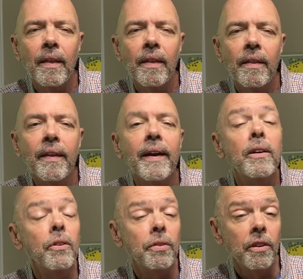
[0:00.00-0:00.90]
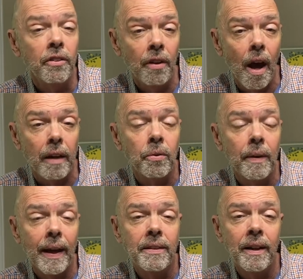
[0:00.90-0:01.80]
They're usually shocked when
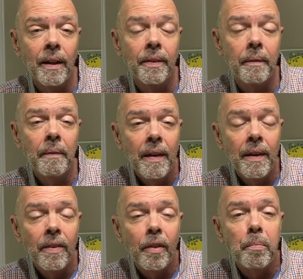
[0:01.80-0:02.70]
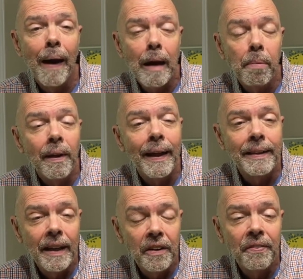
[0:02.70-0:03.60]
I tell them the Bible
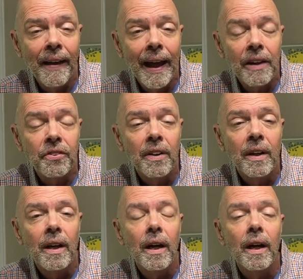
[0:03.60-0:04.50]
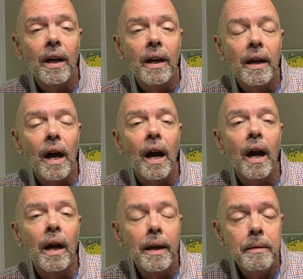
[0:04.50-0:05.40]
identifies
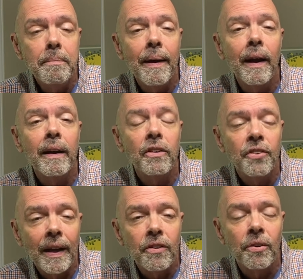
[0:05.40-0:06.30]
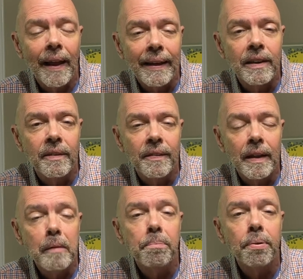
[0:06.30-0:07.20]
unmarried sexual
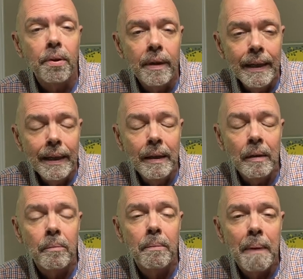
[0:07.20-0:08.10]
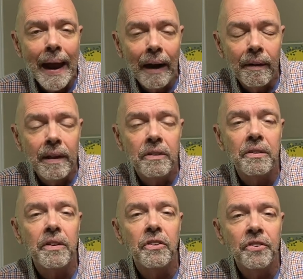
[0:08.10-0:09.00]
activity, pre
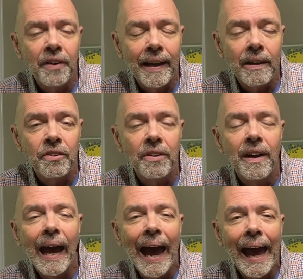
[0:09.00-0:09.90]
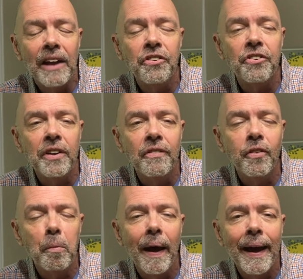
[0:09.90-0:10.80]
marriage sex, as
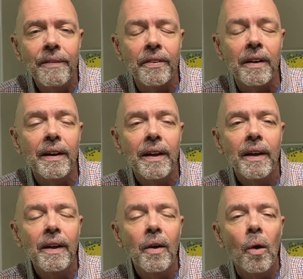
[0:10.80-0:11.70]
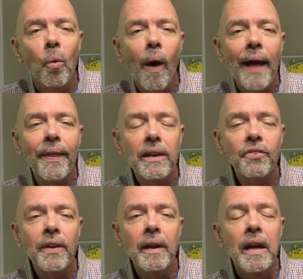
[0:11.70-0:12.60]
sinful behavior. Why they
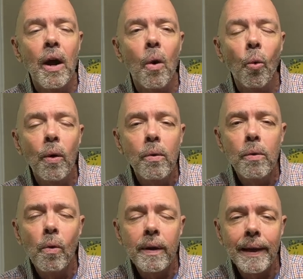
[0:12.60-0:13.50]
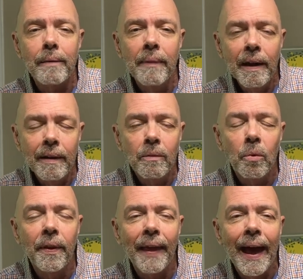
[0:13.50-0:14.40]
said, we would want to get married
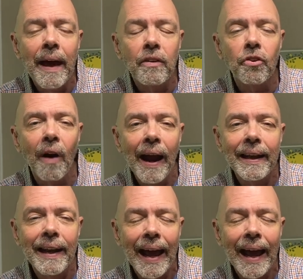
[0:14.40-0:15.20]
without trying it